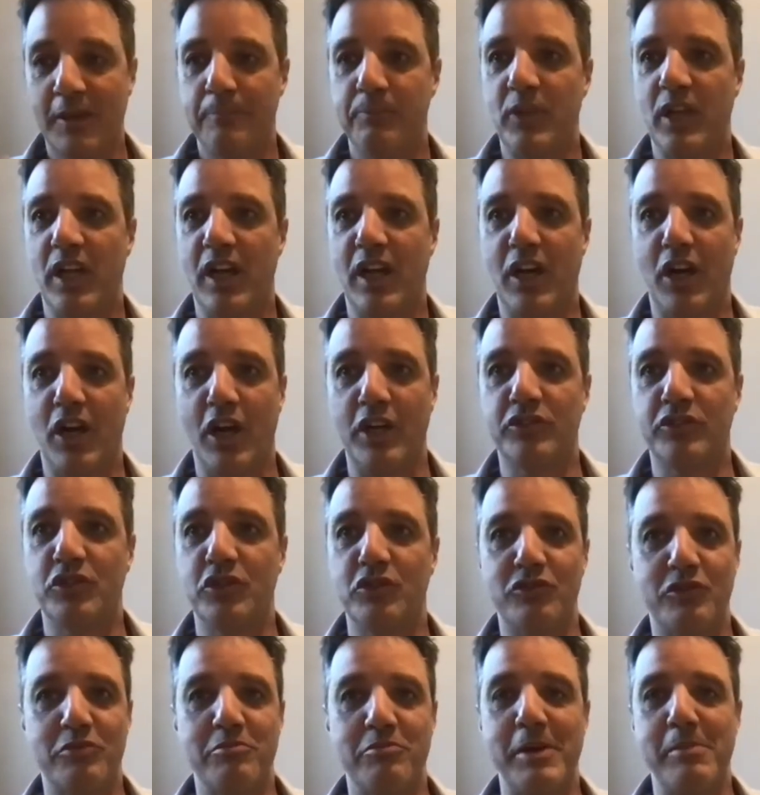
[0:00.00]
I do
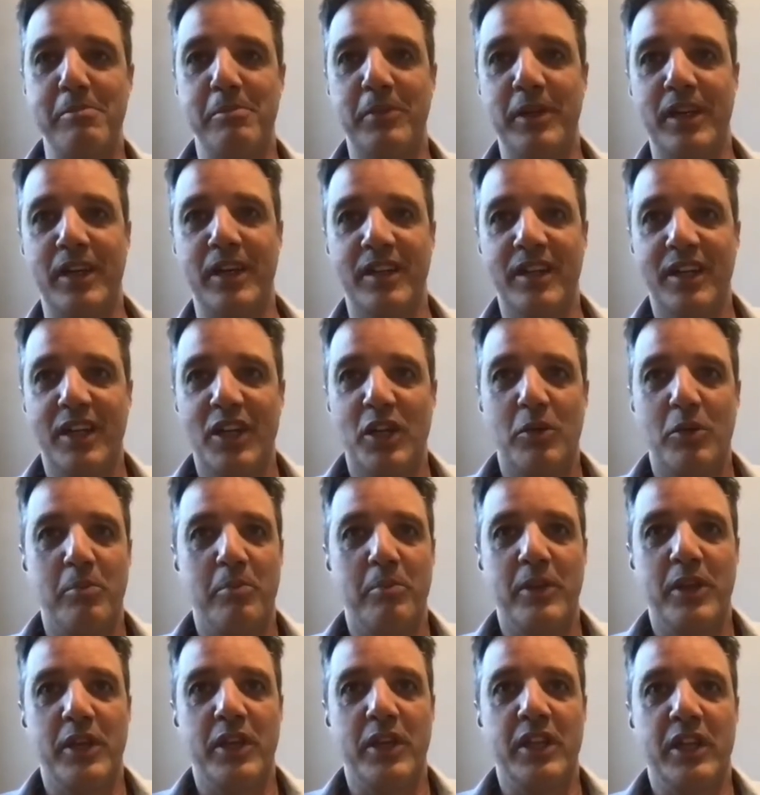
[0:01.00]
remember,
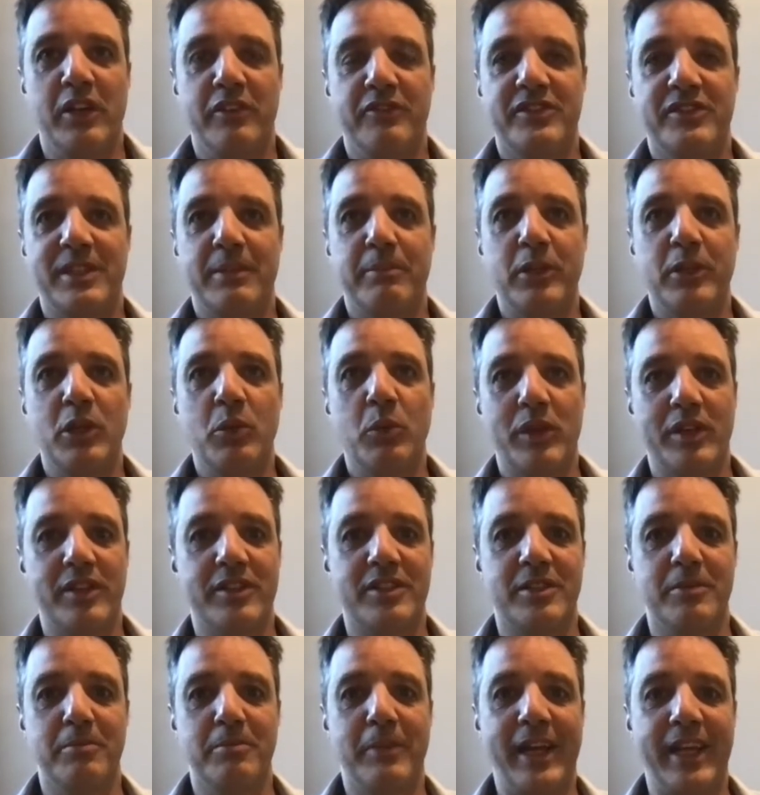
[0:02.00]
you know, if somebody
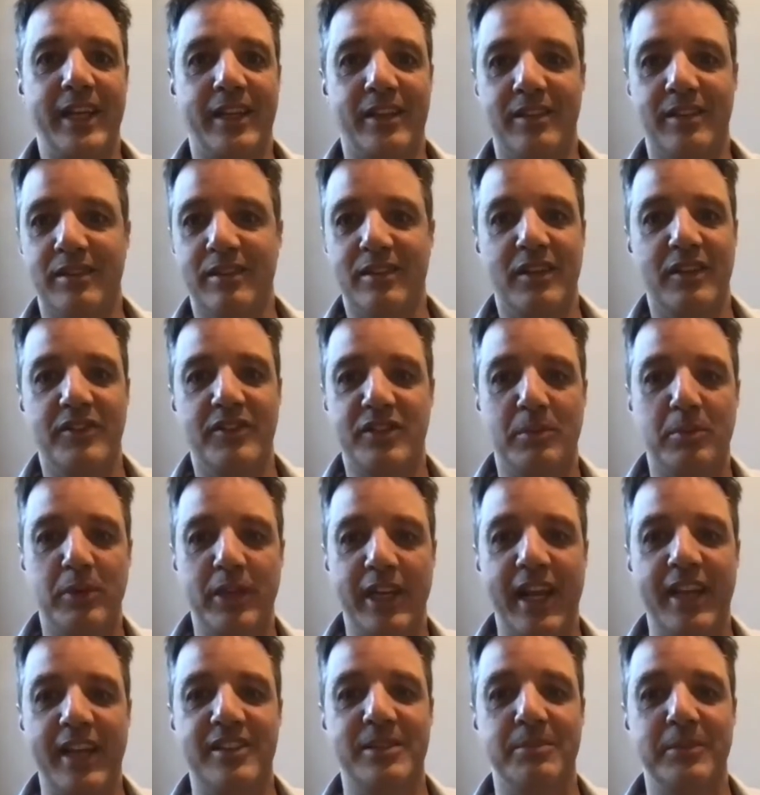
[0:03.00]

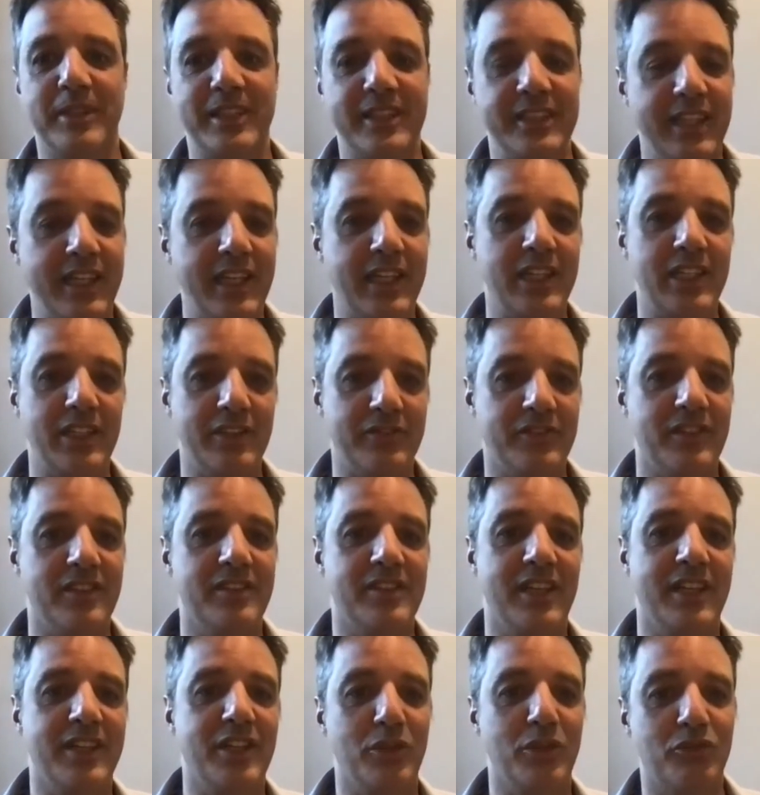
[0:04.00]
had something negative to say,
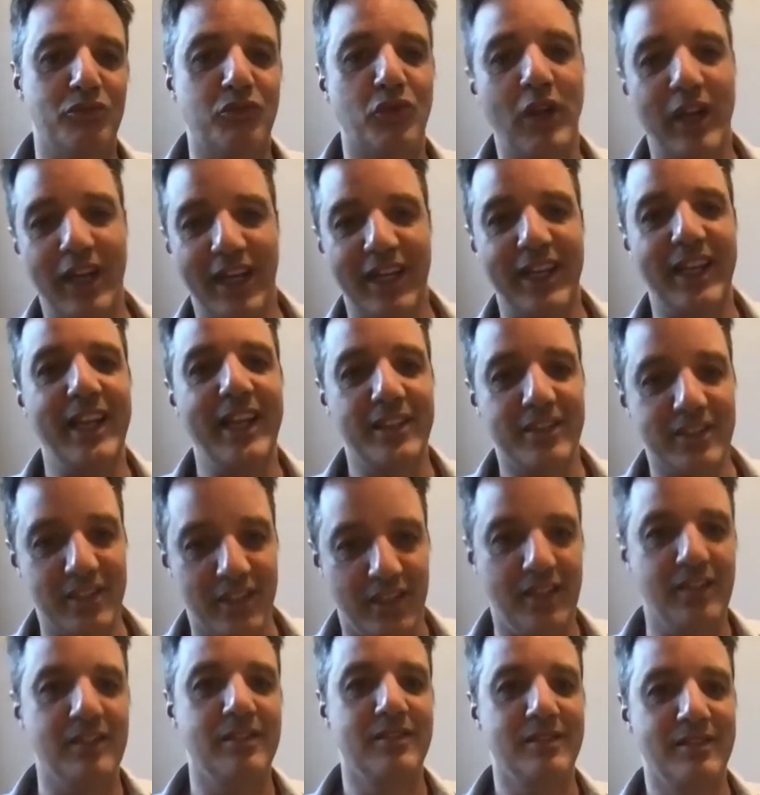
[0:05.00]
they'd write a letter
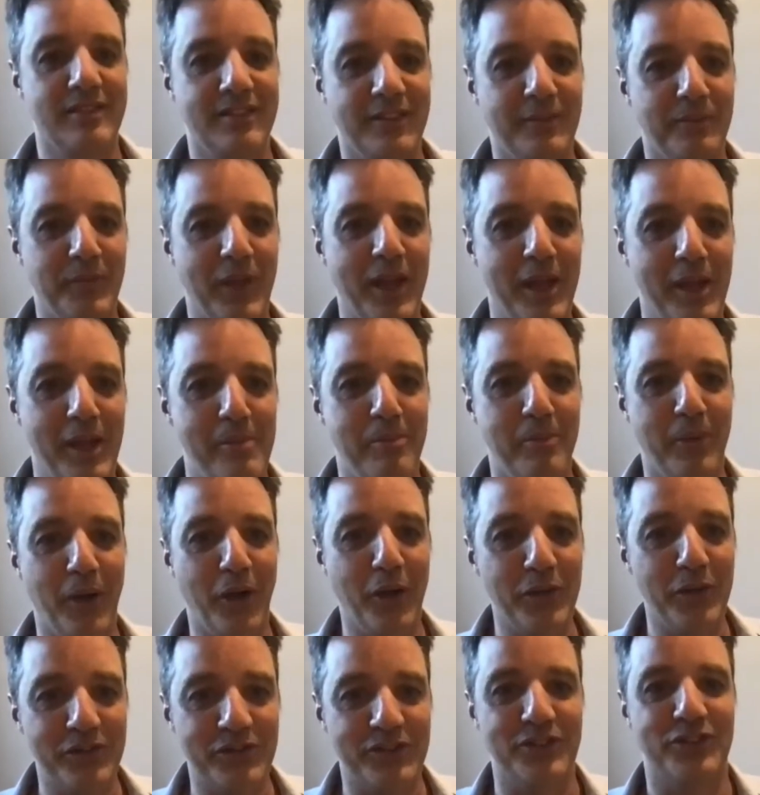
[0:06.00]
and
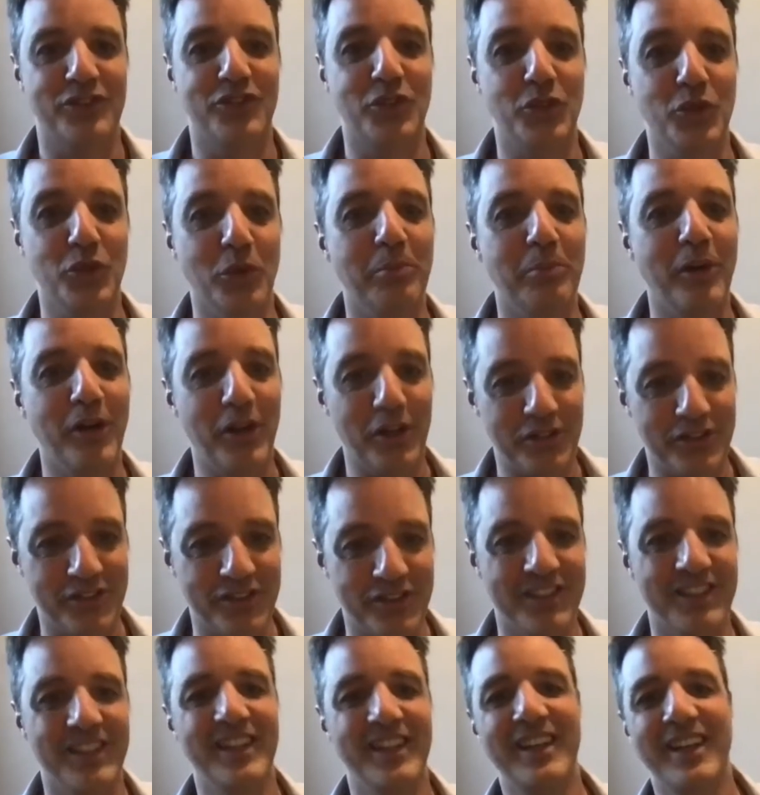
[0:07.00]
post it to your
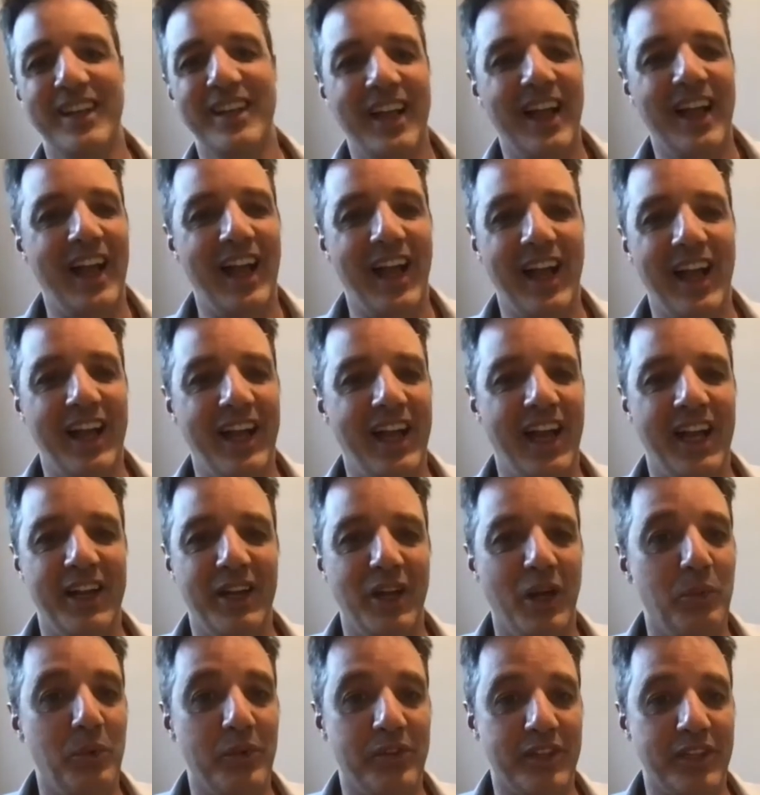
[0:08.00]
boss
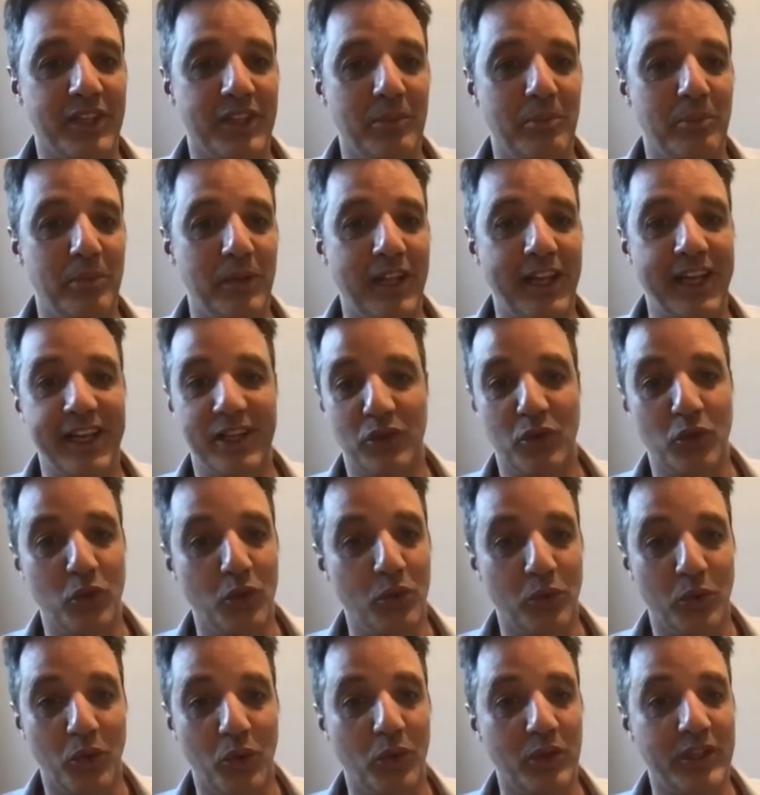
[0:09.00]
with a complaint,
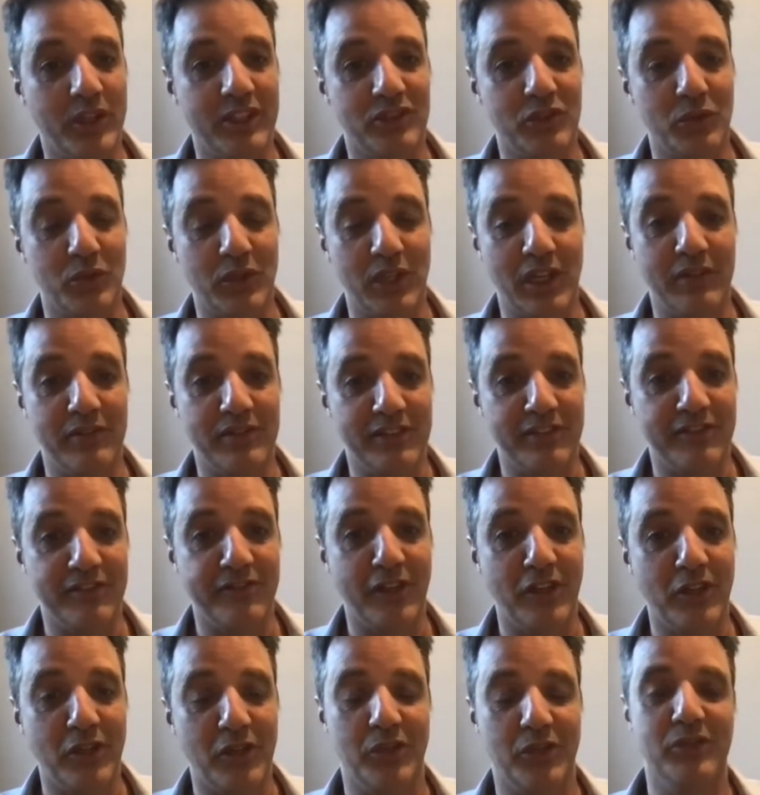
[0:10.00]
or do it over the
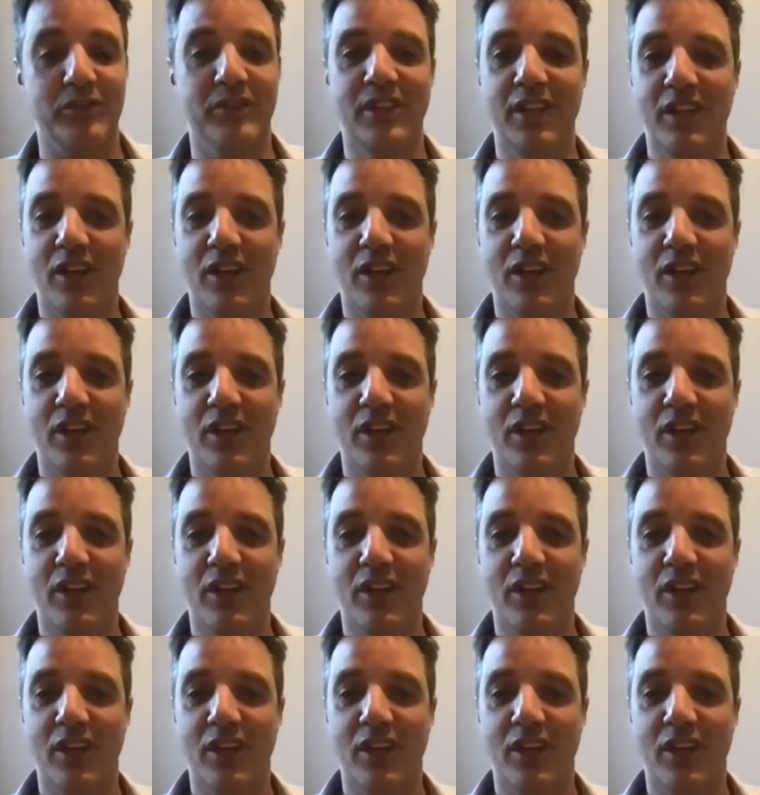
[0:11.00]
phone.